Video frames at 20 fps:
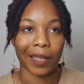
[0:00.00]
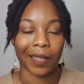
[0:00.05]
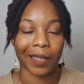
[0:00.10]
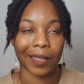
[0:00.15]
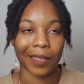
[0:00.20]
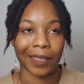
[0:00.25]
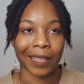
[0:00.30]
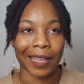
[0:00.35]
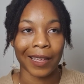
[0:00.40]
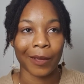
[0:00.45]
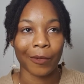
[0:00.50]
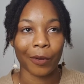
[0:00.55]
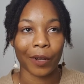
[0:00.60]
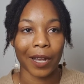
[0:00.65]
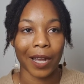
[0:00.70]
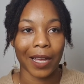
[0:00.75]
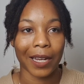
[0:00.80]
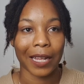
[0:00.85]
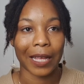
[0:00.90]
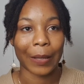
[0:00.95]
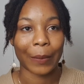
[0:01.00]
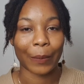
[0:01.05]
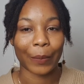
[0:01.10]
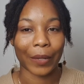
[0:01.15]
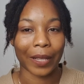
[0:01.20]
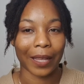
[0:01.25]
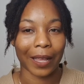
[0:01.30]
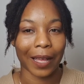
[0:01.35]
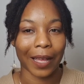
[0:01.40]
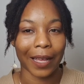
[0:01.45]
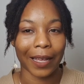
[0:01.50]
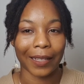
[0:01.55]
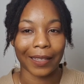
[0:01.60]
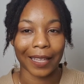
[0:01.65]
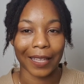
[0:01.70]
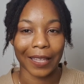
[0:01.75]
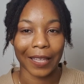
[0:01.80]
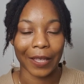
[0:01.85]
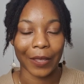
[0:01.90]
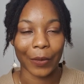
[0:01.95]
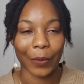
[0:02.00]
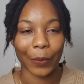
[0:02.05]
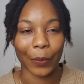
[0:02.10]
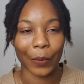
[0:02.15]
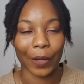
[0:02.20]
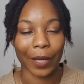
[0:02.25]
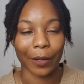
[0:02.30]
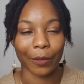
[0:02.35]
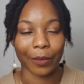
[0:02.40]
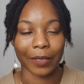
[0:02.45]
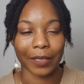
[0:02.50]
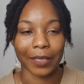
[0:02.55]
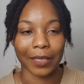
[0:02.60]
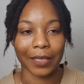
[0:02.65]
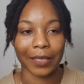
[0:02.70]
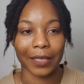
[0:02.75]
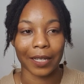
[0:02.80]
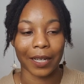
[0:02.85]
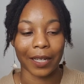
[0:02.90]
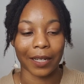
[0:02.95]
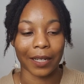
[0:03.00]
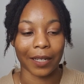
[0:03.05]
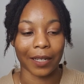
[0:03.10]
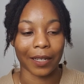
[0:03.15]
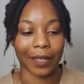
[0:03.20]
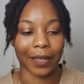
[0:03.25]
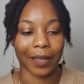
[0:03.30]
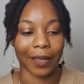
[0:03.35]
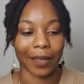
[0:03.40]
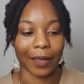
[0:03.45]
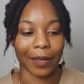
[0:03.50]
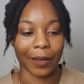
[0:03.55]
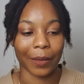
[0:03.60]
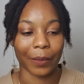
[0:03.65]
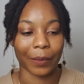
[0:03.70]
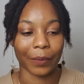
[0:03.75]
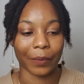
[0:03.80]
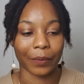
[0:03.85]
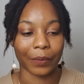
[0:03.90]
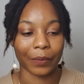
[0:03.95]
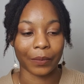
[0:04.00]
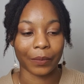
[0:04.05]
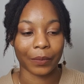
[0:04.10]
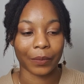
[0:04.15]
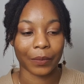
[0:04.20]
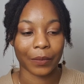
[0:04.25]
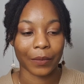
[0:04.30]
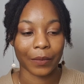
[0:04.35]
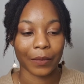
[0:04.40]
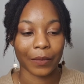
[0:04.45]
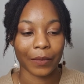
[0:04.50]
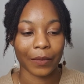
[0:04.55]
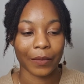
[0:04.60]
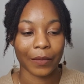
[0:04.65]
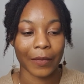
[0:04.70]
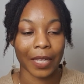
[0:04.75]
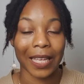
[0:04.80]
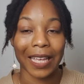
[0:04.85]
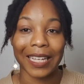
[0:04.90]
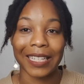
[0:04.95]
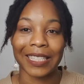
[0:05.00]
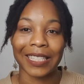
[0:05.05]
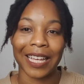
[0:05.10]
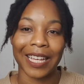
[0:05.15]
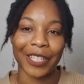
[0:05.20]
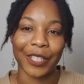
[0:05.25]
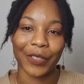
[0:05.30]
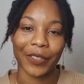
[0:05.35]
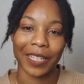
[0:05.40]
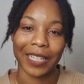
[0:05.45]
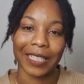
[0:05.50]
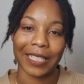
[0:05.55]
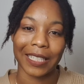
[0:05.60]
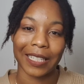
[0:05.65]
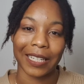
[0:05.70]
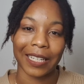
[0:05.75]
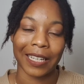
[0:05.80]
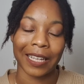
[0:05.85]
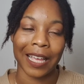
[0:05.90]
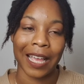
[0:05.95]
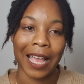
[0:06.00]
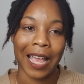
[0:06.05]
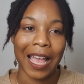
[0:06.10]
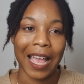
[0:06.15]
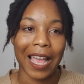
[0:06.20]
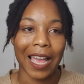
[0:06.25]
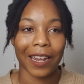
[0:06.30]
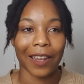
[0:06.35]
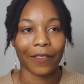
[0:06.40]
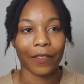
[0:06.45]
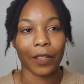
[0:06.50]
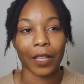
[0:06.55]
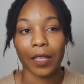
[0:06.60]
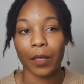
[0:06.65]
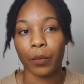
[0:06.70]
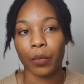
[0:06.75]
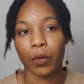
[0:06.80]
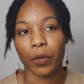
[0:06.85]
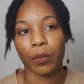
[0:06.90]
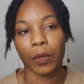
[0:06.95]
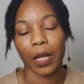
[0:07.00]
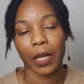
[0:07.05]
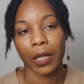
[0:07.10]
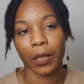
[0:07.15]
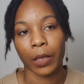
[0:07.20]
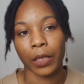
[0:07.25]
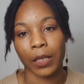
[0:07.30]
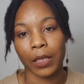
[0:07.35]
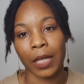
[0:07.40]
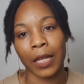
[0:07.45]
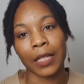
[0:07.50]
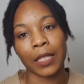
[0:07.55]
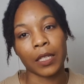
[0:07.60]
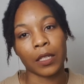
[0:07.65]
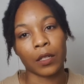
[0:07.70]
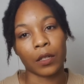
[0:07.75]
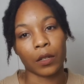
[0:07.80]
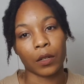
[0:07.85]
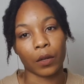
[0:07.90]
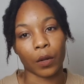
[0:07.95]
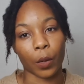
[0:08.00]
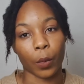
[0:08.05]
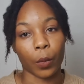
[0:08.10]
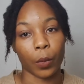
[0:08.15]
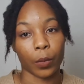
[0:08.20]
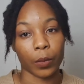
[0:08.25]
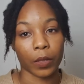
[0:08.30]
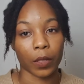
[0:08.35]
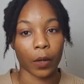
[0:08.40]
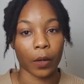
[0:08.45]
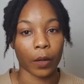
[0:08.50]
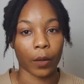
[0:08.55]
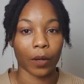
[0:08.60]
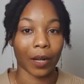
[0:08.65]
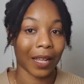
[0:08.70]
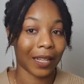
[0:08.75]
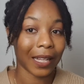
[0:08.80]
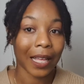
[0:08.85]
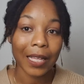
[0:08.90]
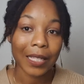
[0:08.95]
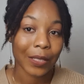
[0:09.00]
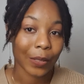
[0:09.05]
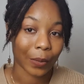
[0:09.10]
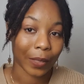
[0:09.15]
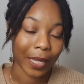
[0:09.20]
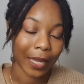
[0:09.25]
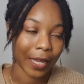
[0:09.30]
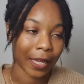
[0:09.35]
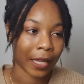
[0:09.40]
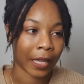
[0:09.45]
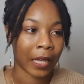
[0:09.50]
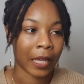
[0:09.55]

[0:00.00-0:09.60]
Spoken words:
they were kind of implying that they thought I was kind of exaggerating. And I feel like the bottom line is they didn't know what was going on, and that's okay.